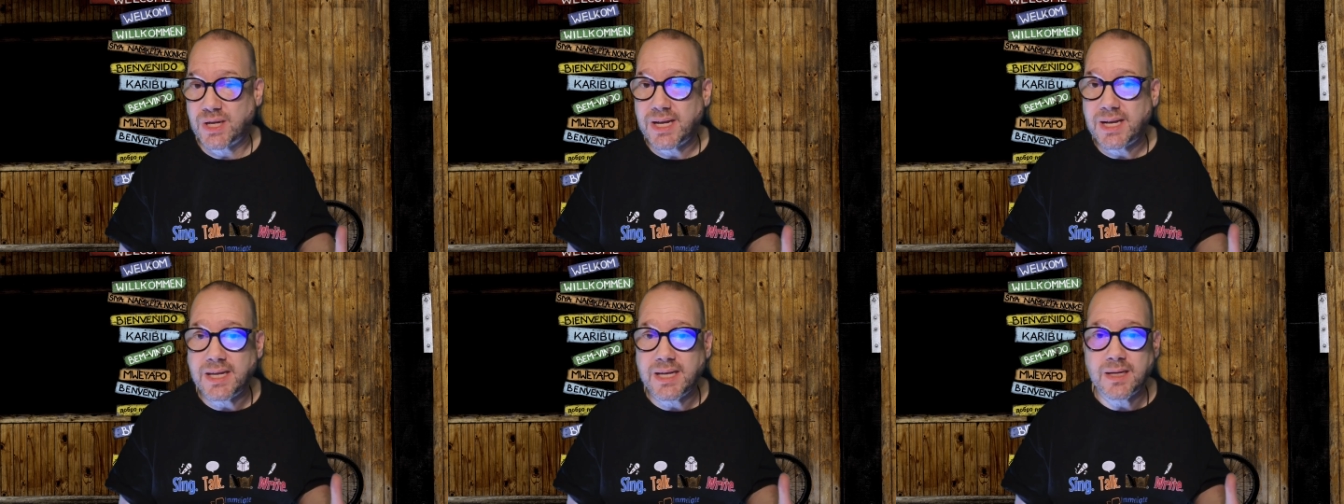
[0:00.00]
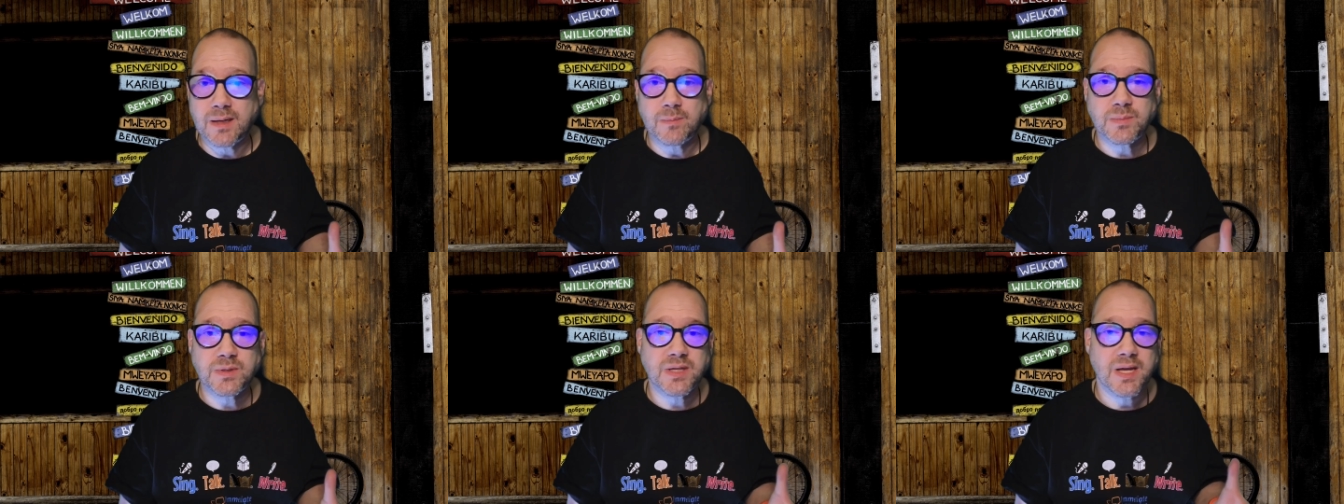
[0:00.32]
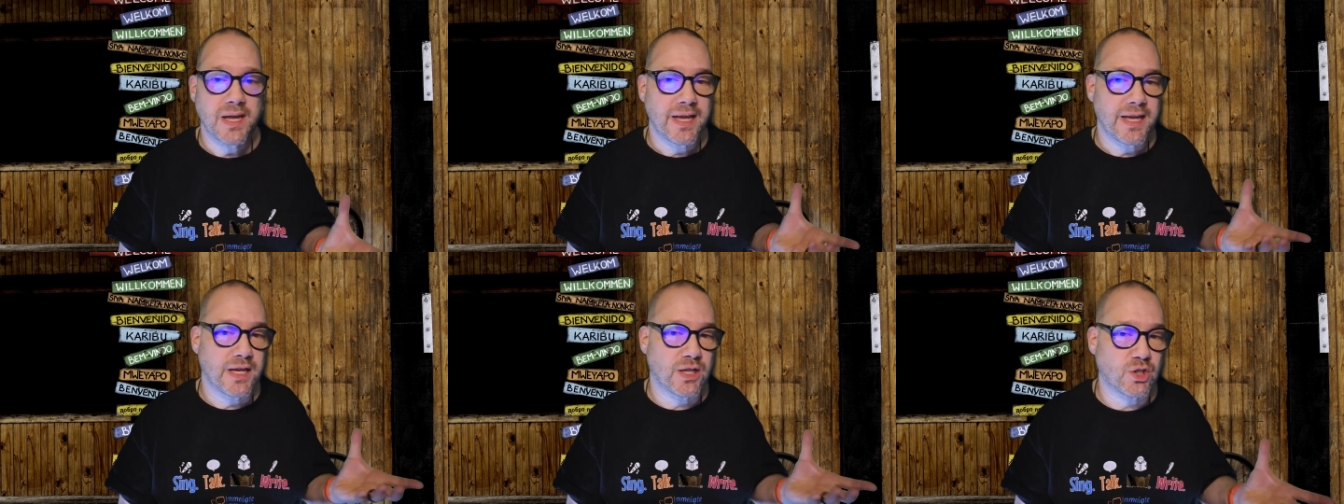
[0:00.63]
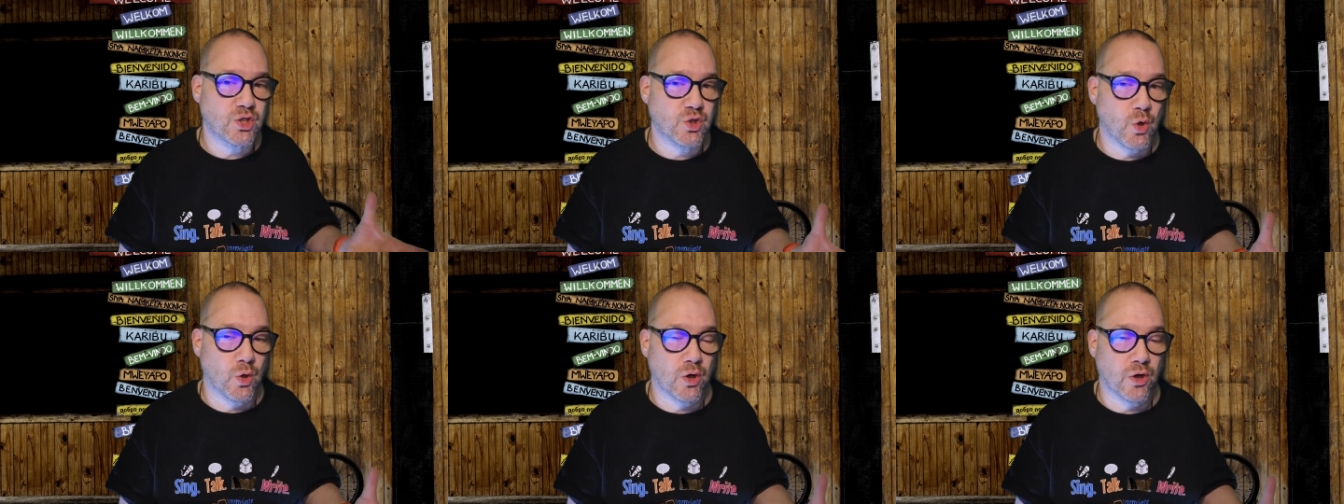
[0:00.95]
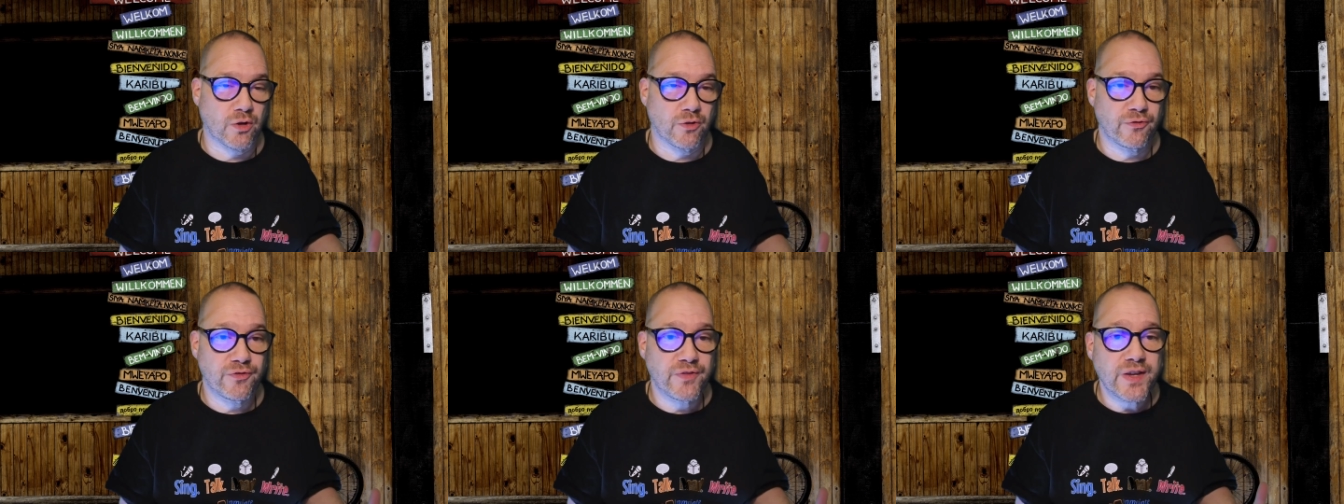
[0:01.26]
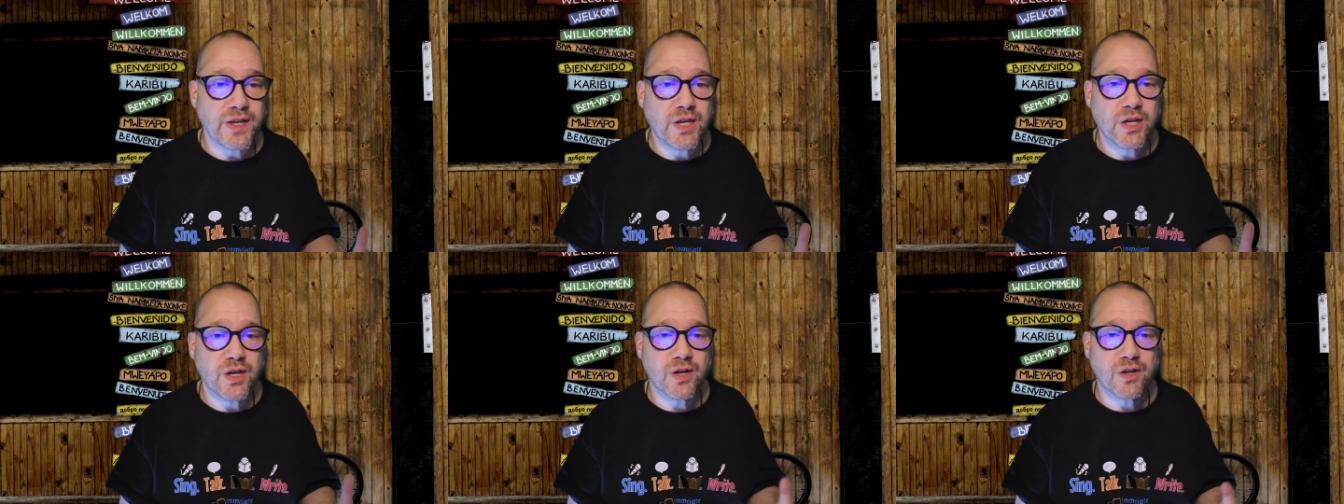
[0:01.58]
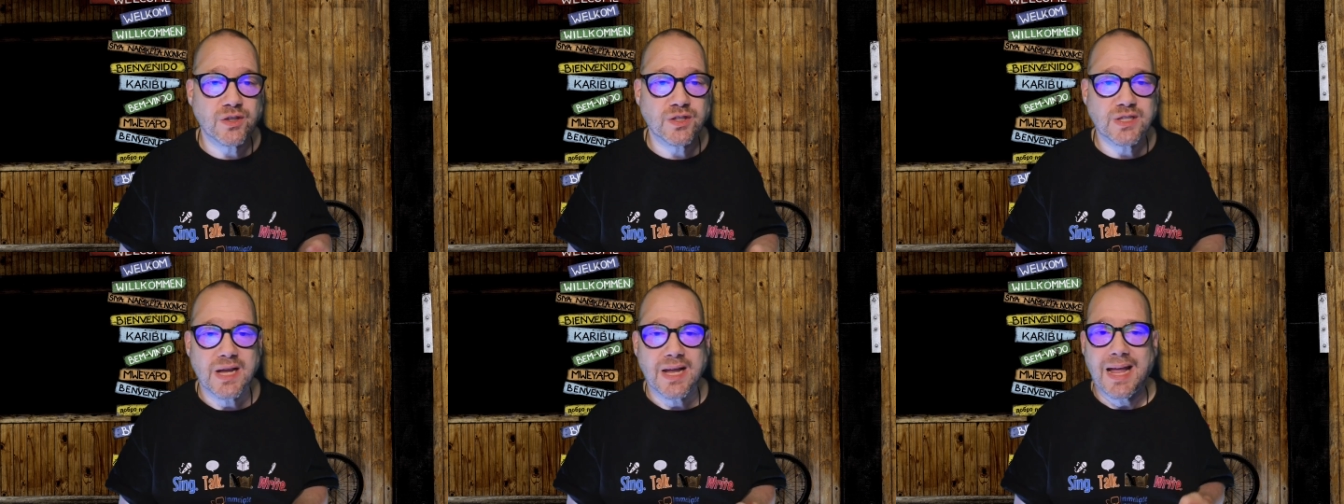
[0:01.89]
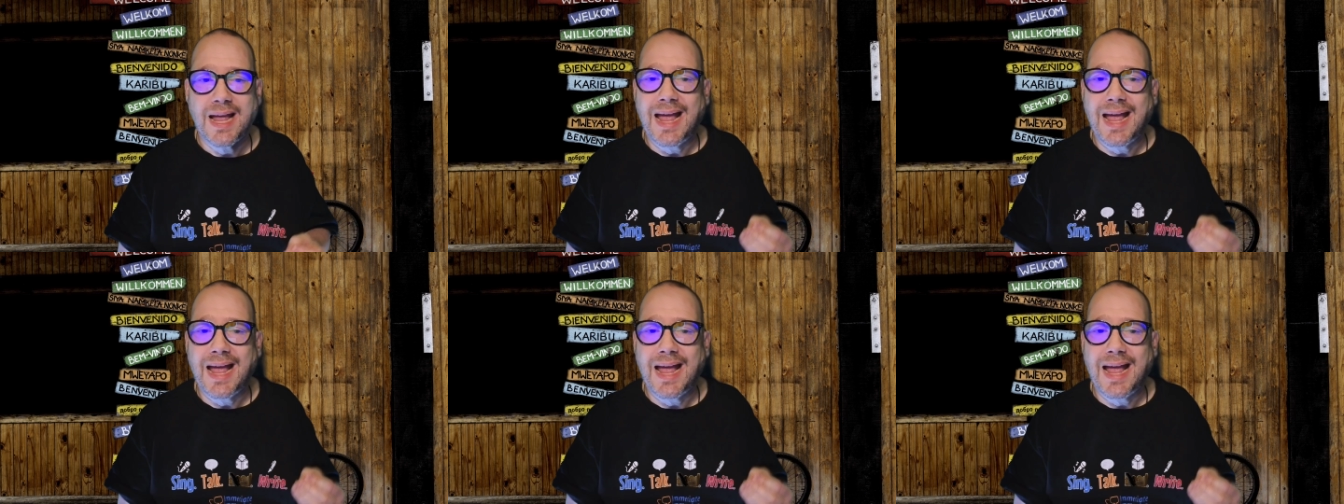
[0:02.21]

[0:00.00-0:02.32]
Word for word: idioms, historical figures,